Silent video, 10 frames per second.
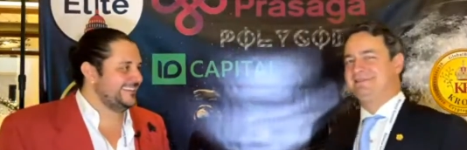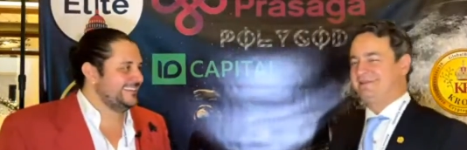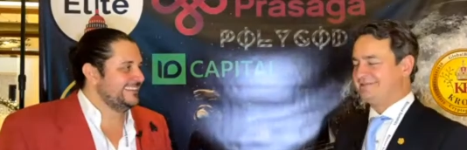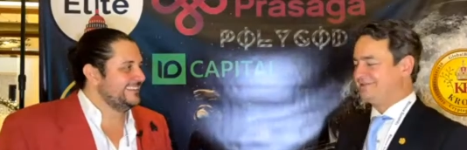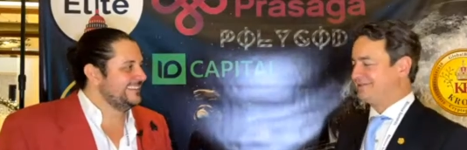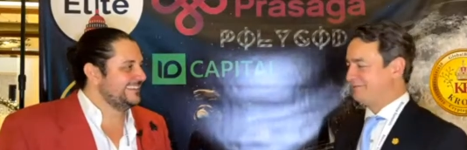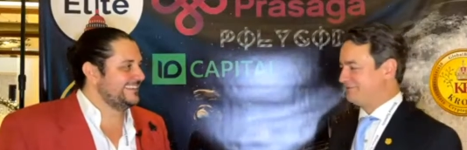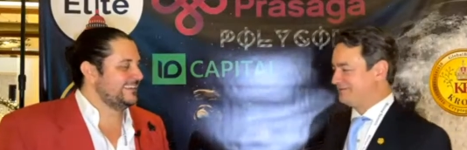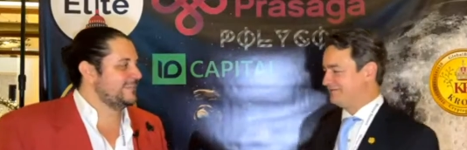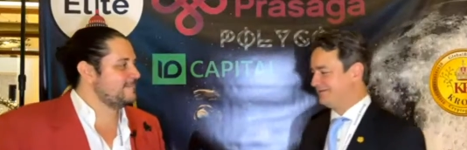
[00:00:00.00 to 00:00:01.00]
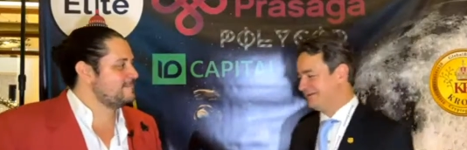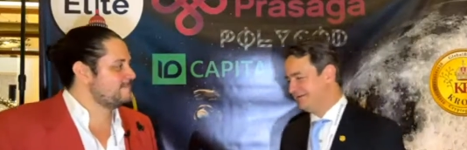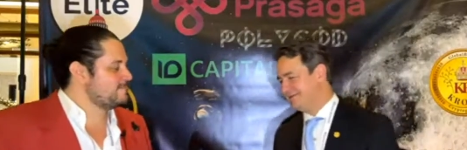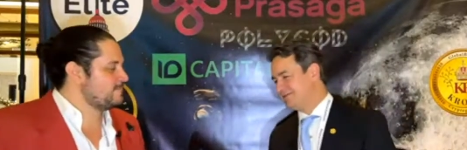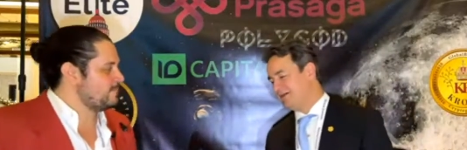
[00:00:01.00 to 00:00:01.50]
Speaker 1: didn't. She stopped herself.
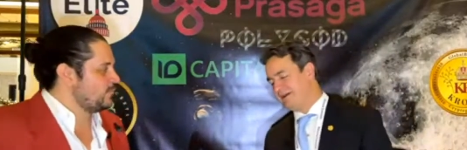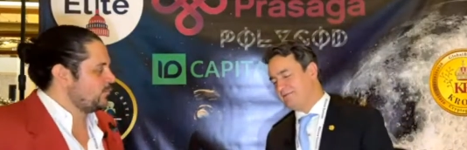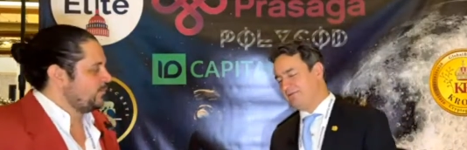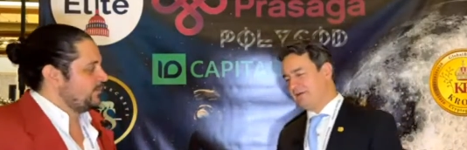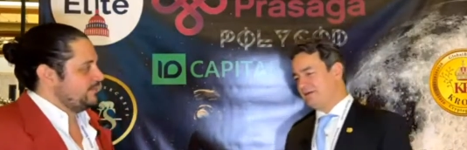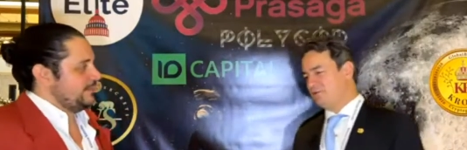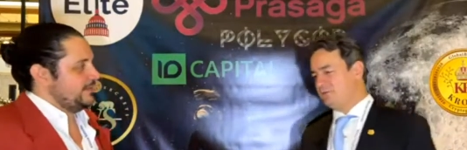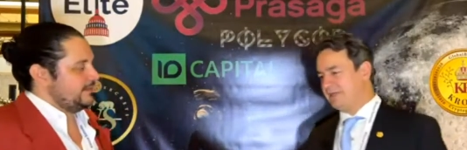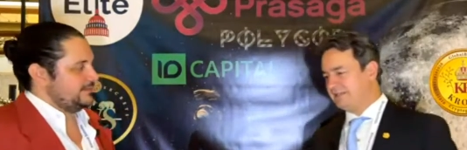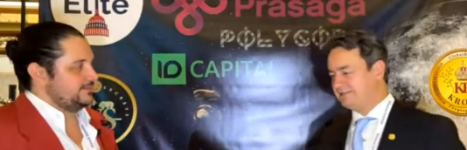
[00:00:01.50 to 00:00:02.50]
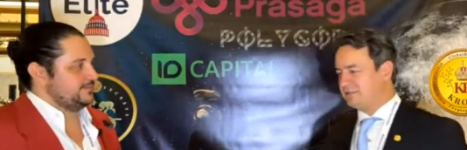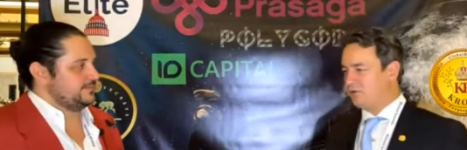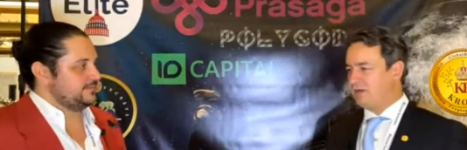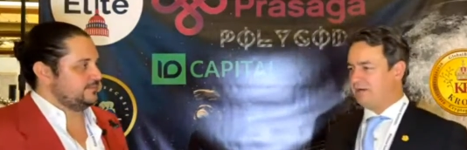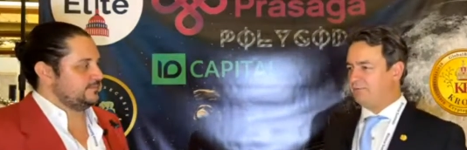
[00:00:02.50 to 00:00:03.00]
So, all right, well, very cool, man.
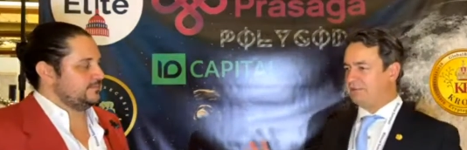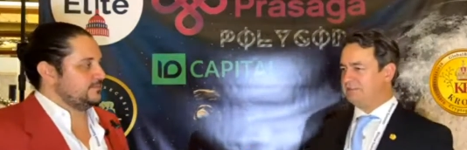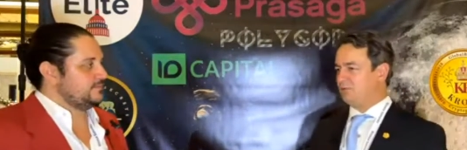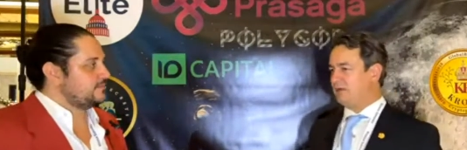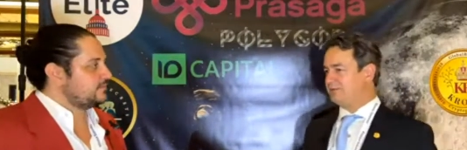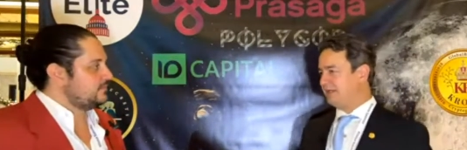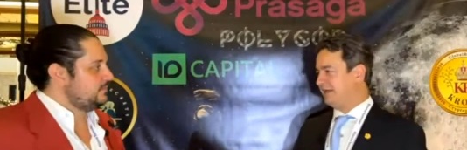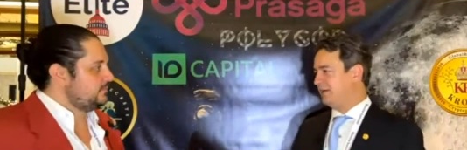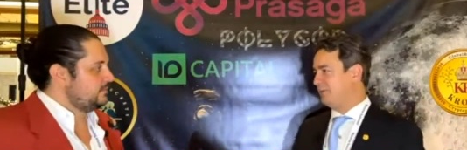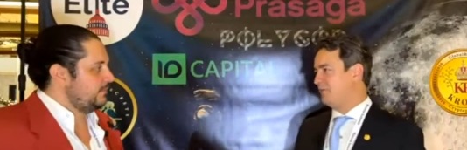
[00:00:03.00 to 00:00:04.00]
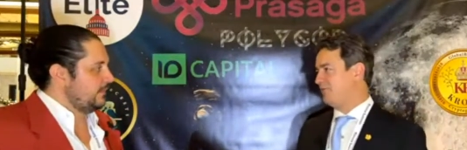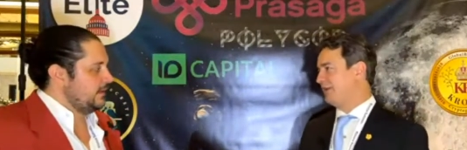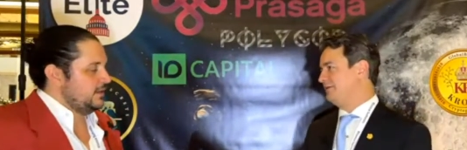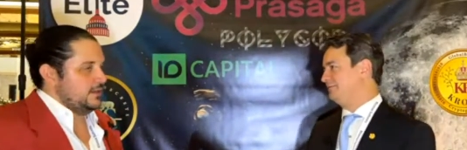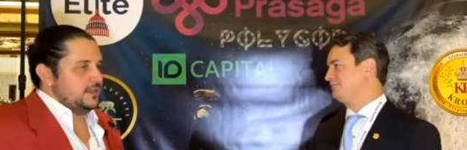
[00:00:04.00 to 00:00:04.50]
So, uh, what's the website? How do people
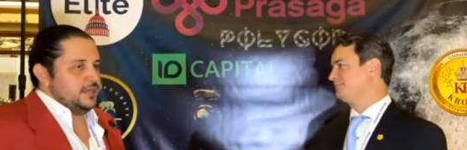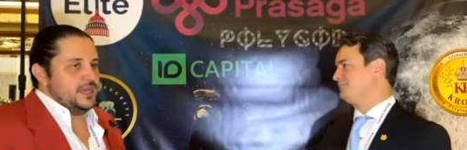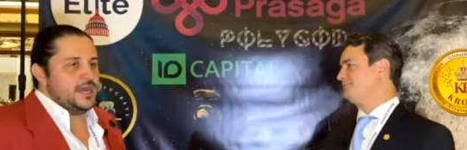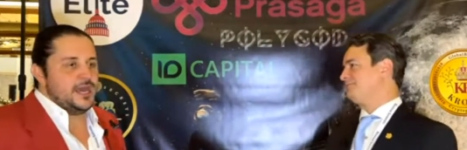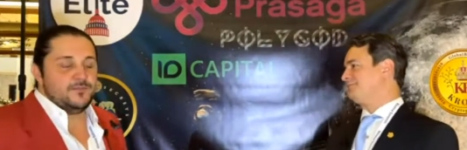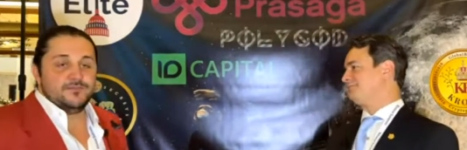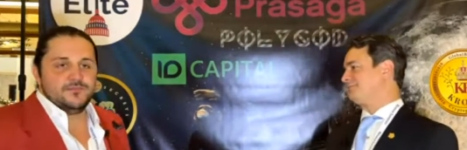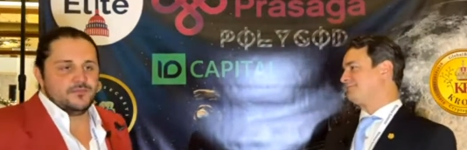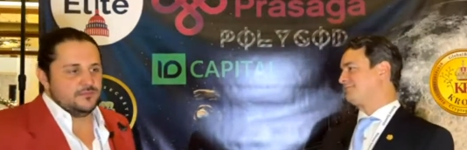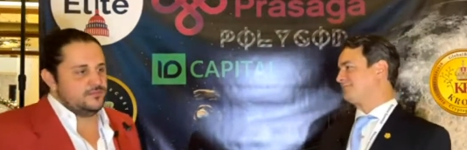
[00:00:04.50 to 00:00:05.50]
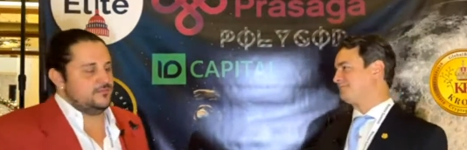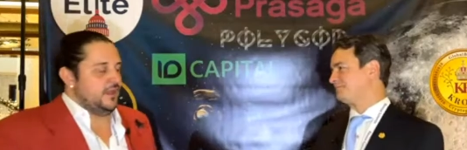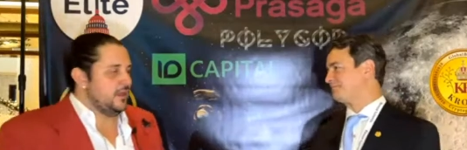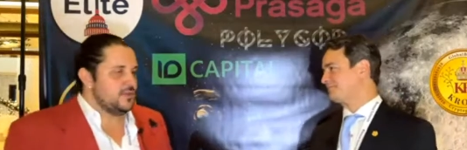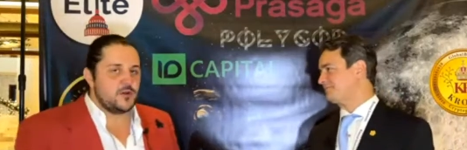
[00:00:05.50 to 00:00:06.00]
find you? Um,
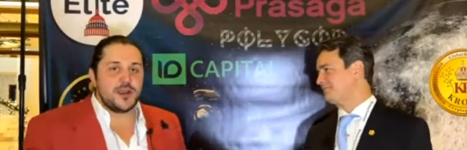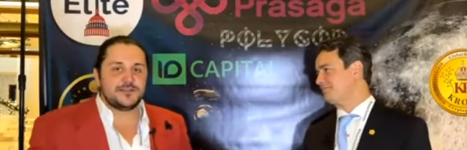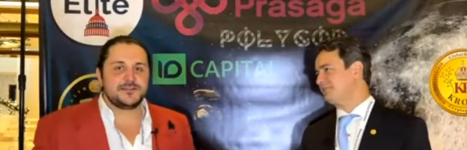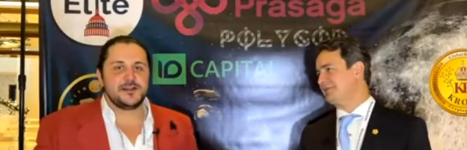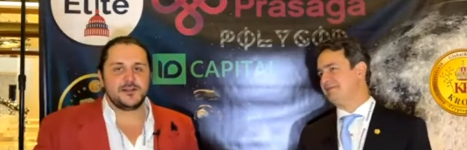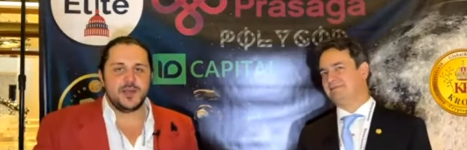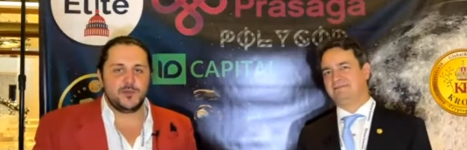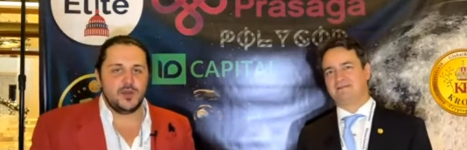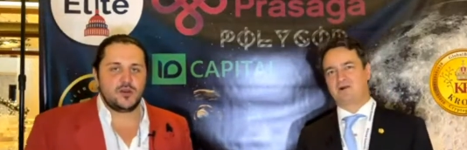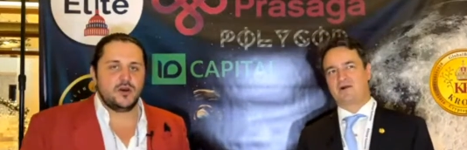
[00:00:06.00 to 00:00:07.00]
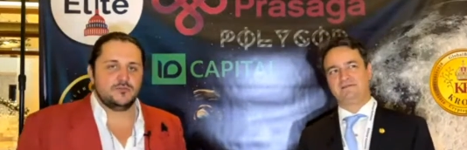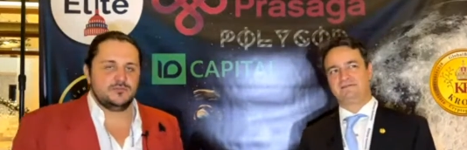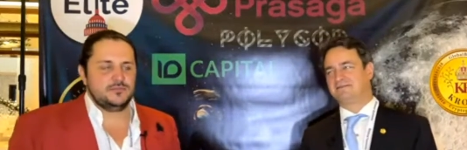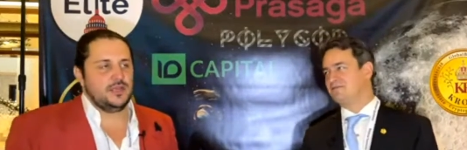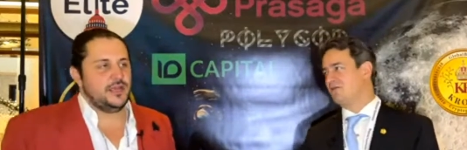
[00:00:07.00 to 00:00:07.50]
Speaker 2: thecrazystartup.com,
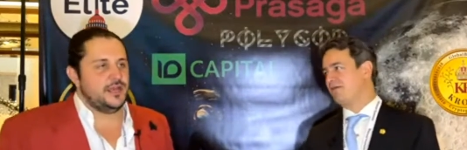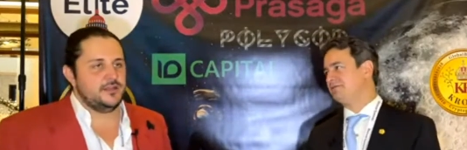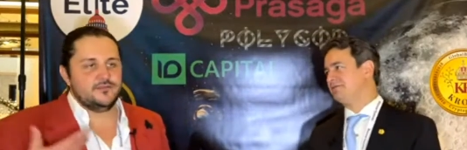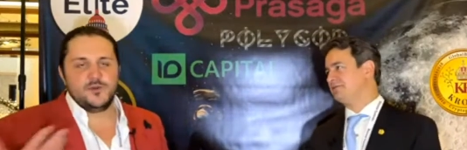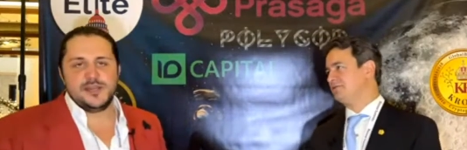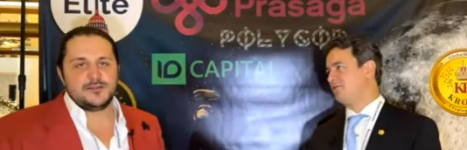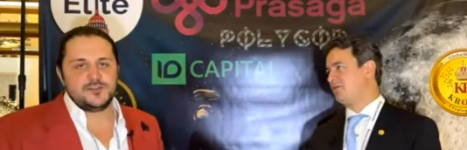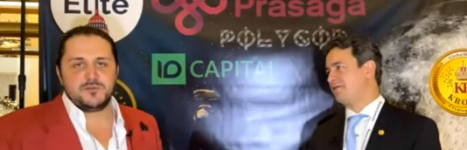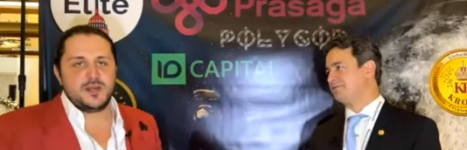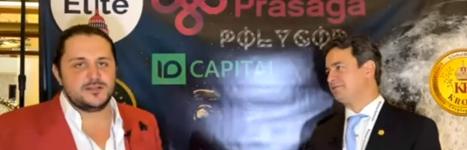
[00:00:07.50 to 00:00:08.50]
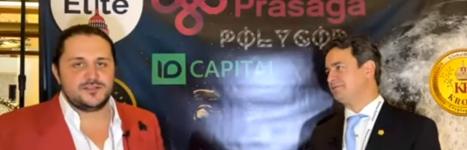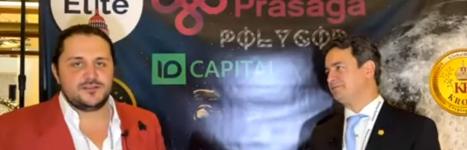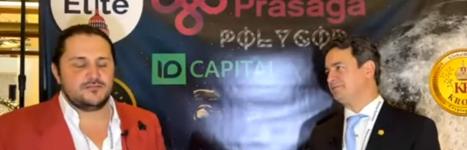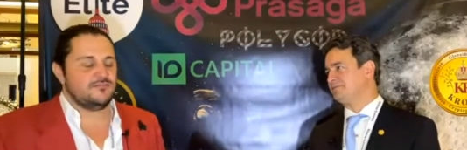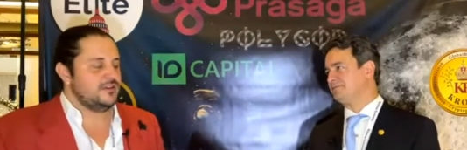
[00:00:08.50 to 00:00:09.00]
and uh, Renato
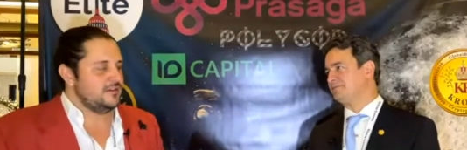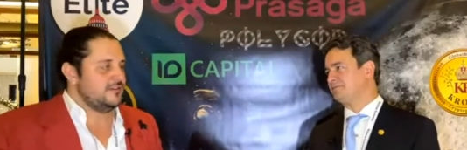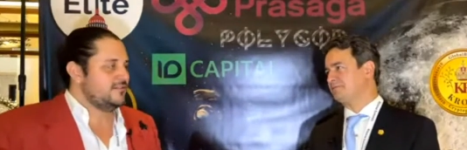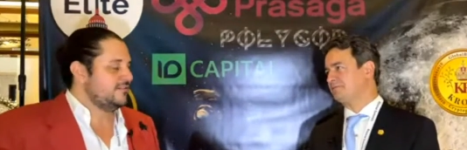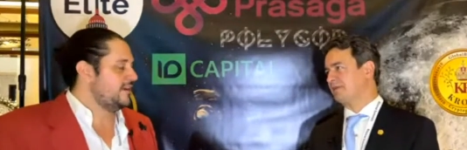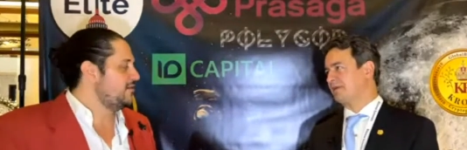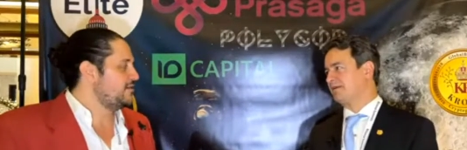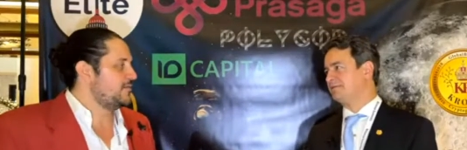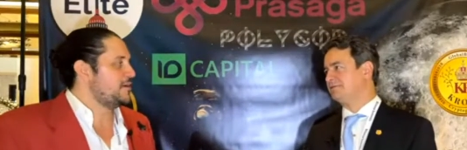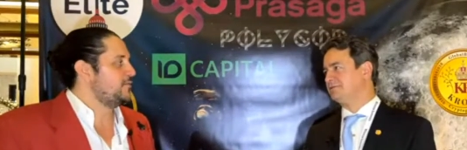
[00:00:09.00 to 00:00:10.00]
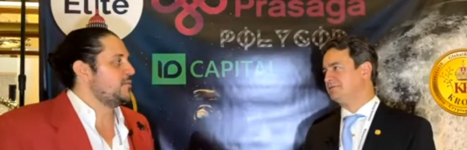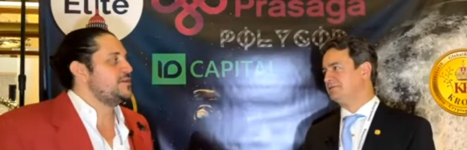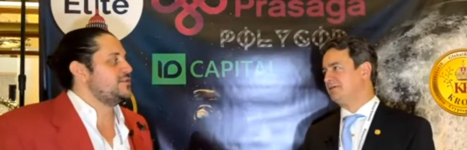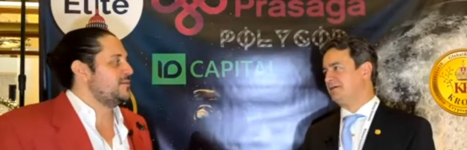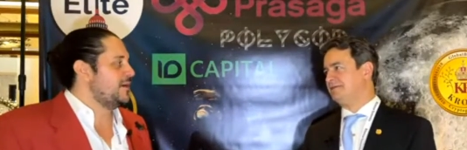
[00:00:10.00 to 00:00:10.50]
Dimarzio uh, you can find
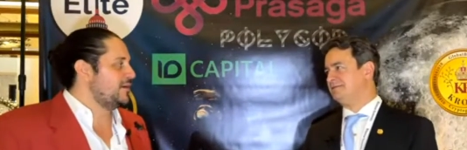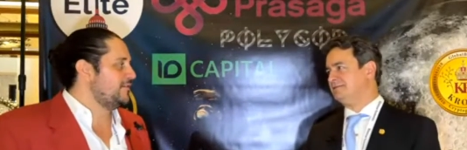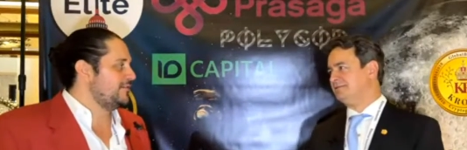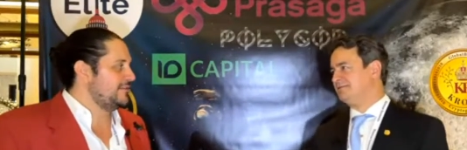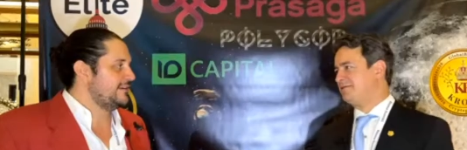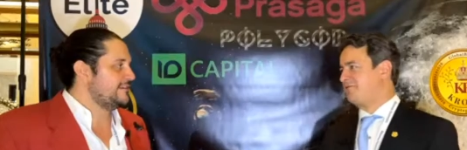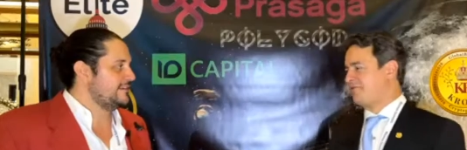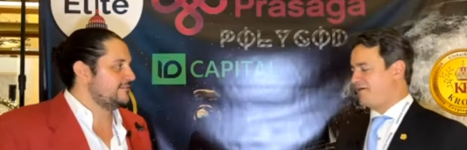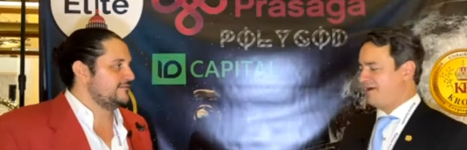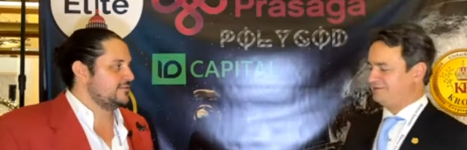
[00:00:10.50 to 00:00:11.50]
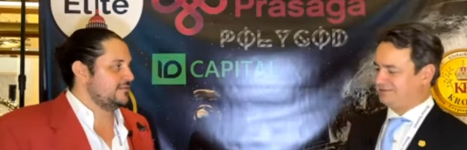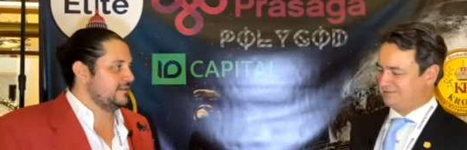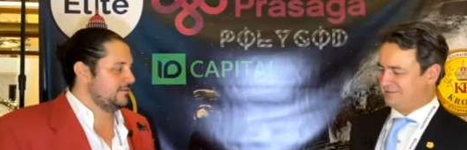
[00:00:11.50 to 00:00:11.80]
information about
Speaker 1: it. Awesome,